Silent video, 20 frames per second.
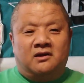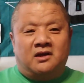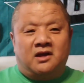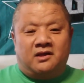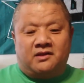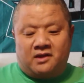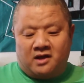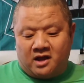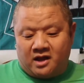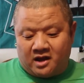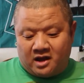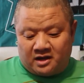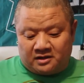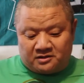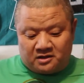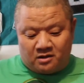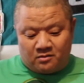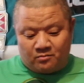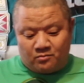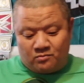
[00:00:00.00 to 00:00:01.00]
And then I got
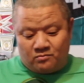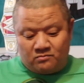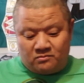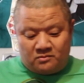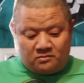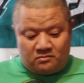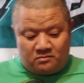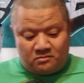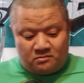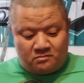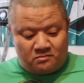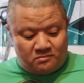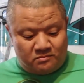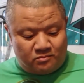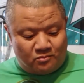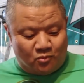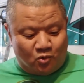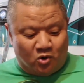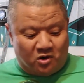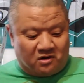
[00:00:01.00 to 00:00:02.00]
some
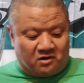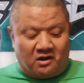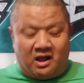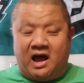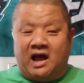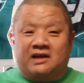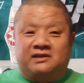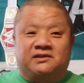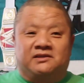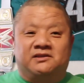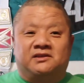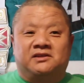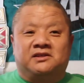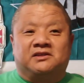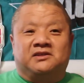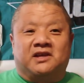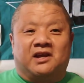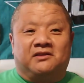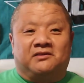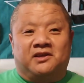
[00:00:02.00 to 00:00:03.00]
more
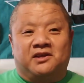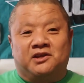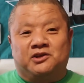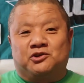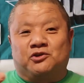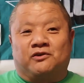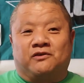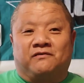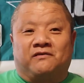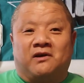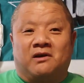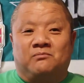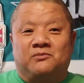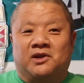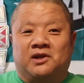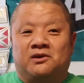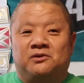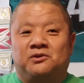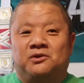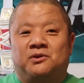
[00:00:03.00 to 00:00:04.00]
glasses and t-shirt from
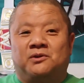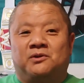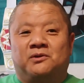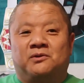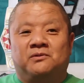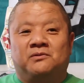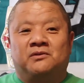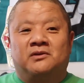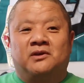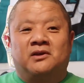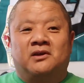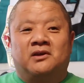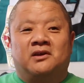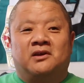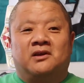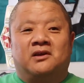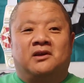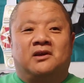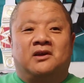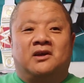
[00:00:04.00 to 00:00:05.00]
there too.
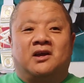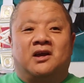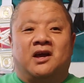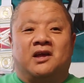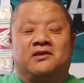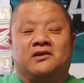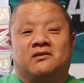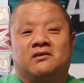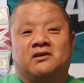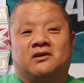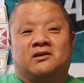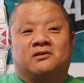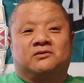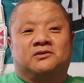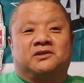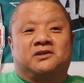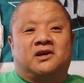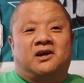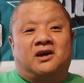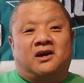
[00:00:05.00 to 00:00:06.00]
And the
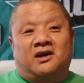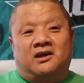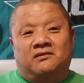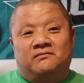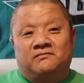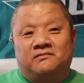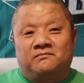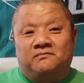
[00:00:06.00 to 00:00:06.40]
girls at